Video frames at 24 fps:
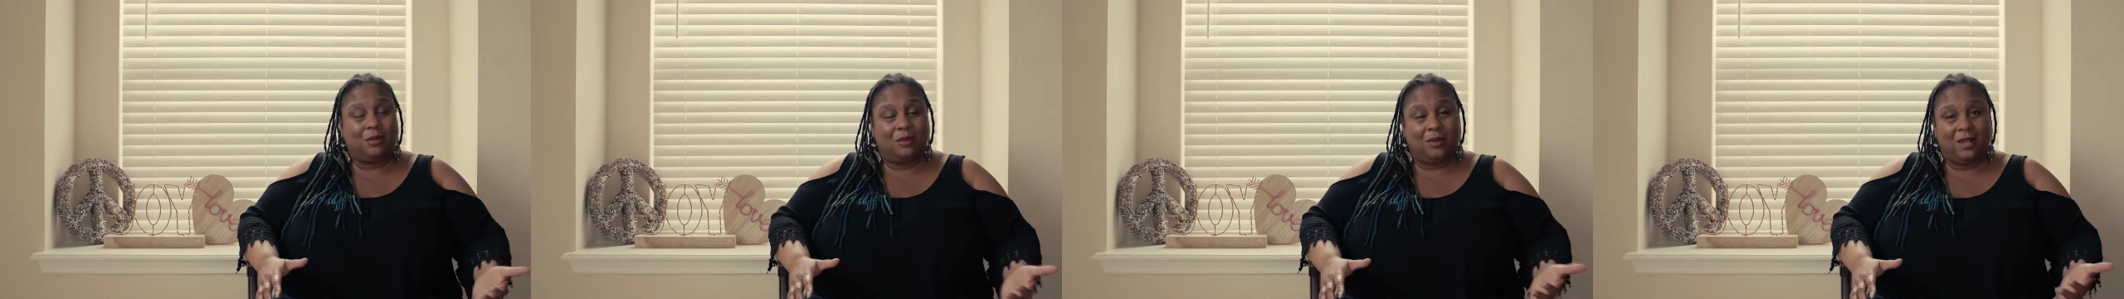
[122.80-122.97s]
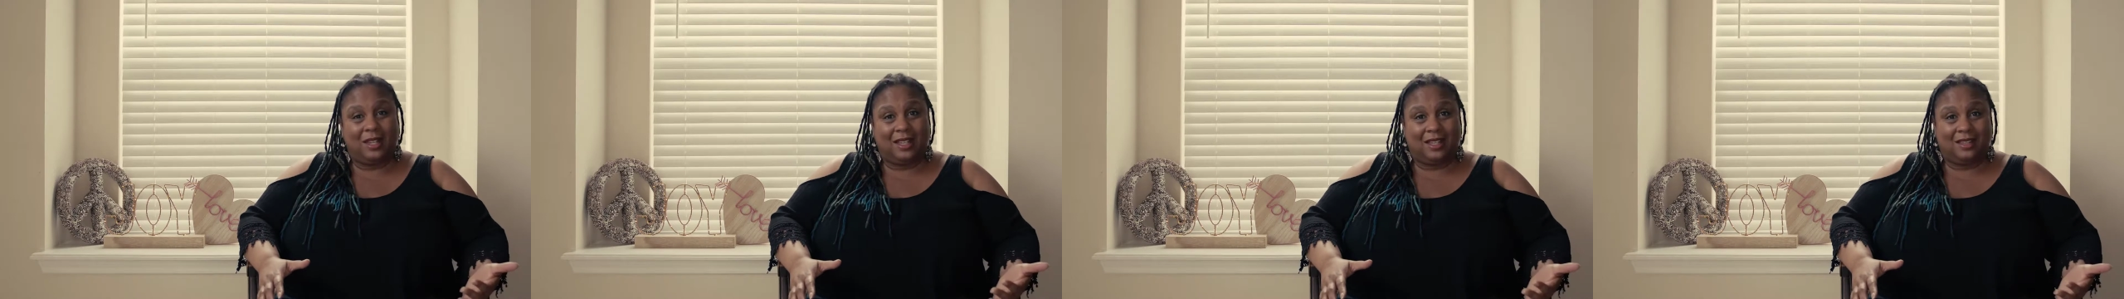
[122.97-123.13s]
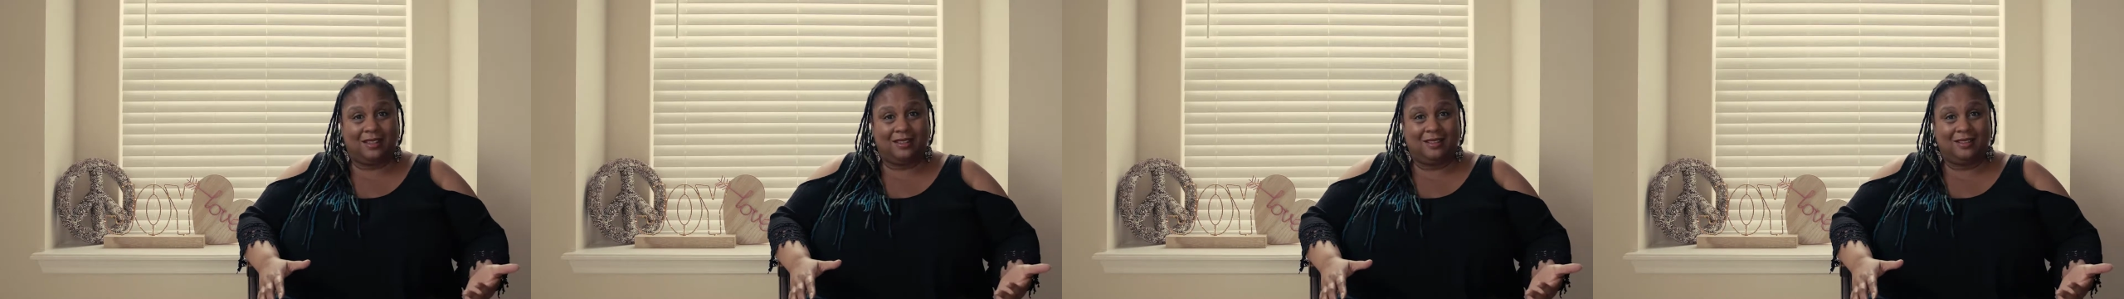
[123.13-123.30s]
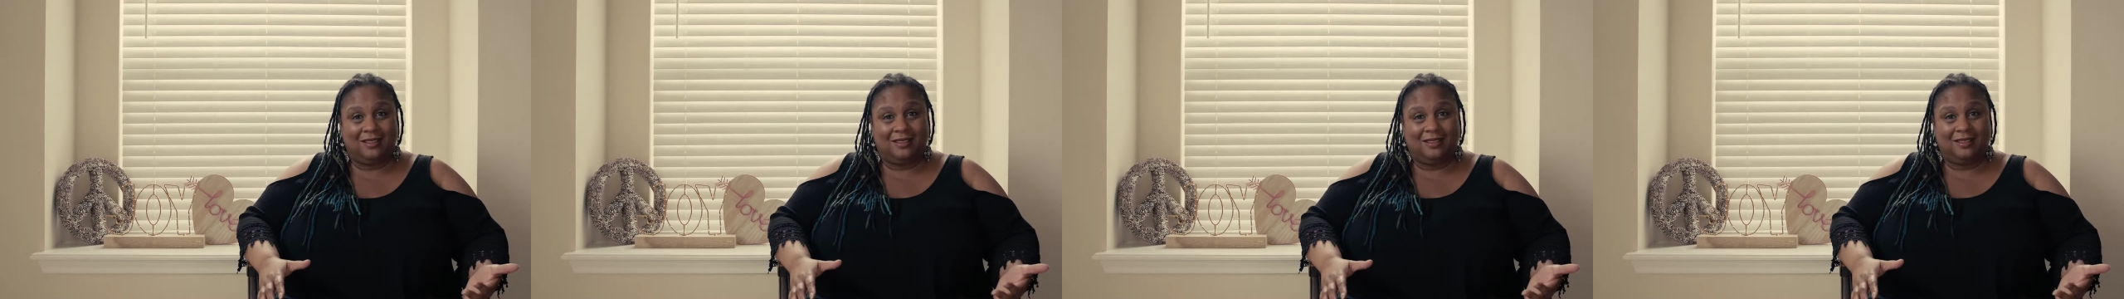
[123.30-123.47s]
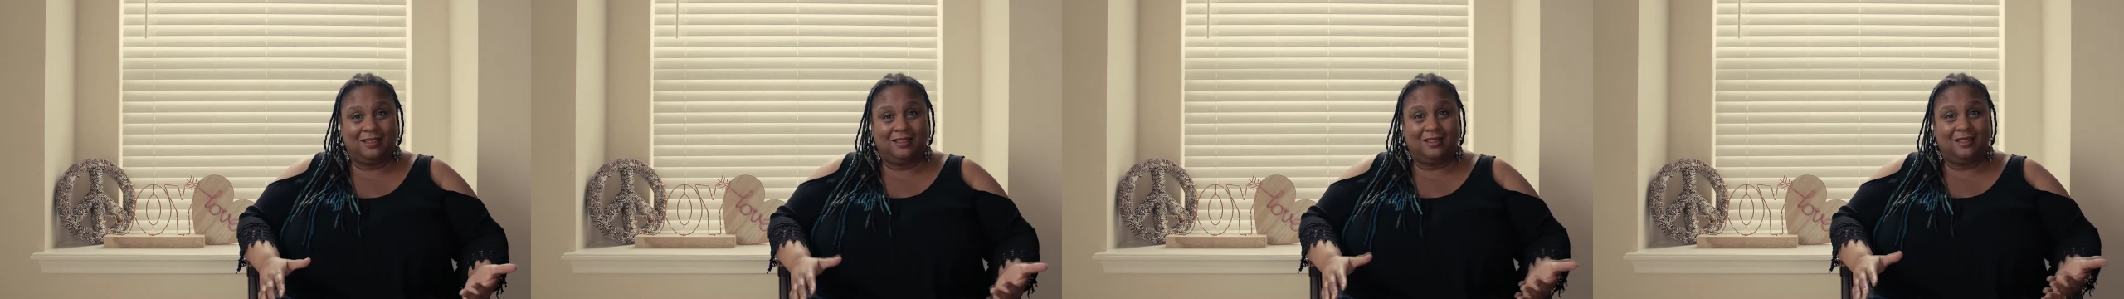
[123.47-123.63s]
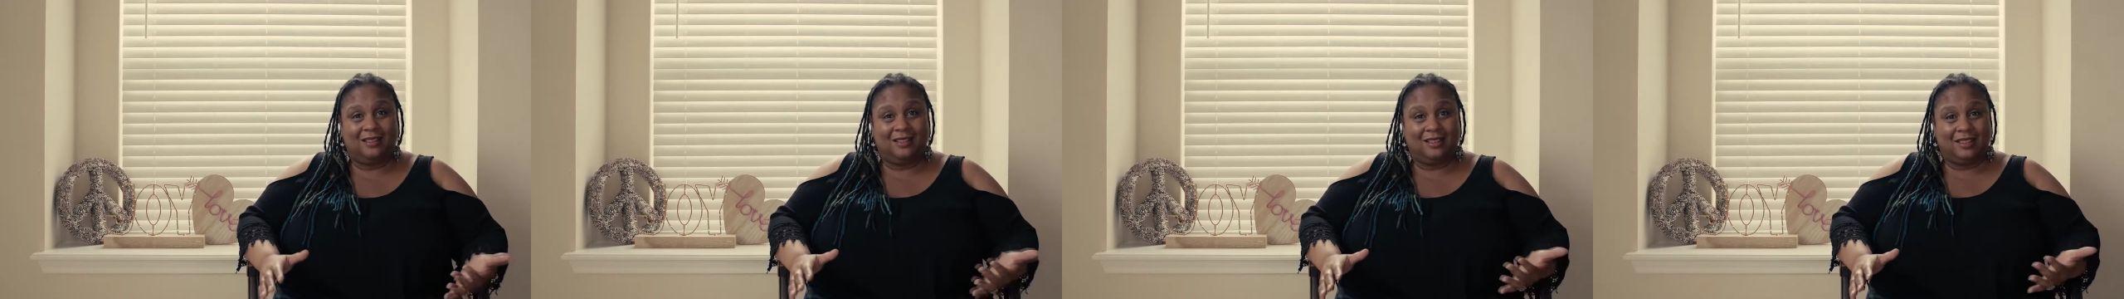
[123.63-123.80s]
quit.
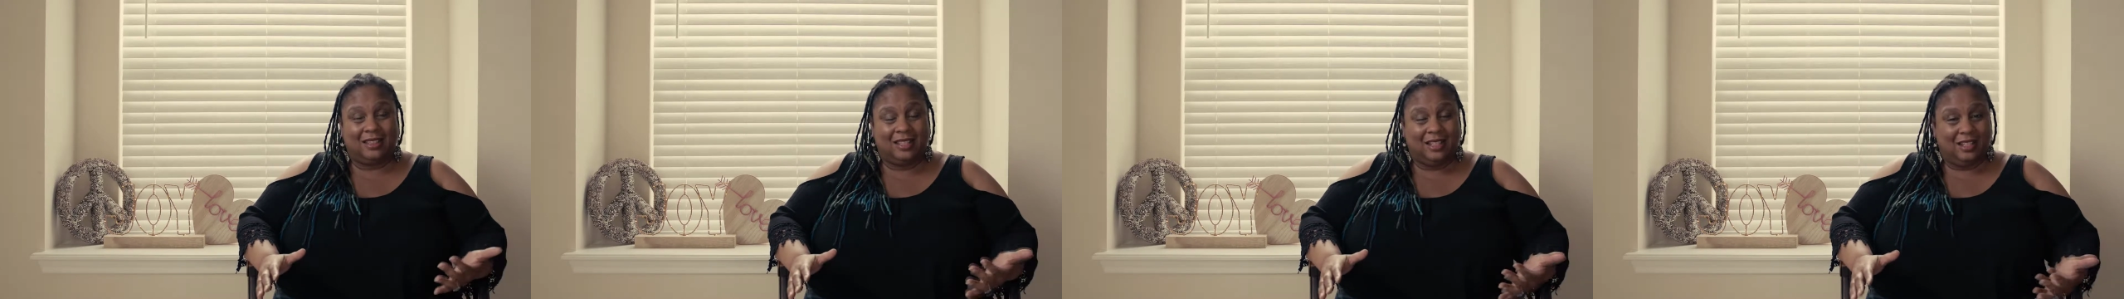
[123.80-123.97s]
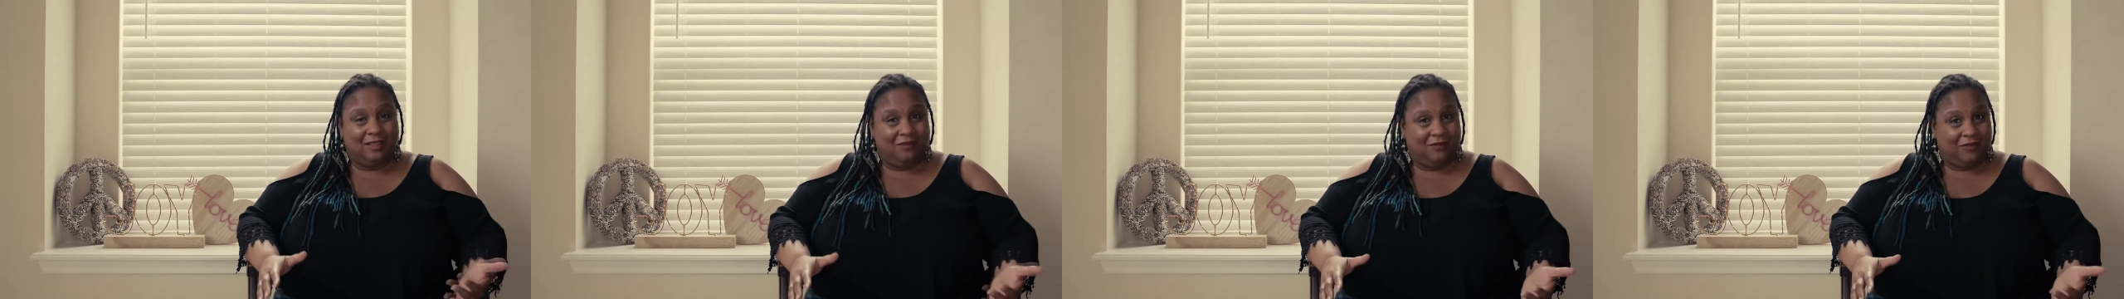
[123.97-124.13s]
The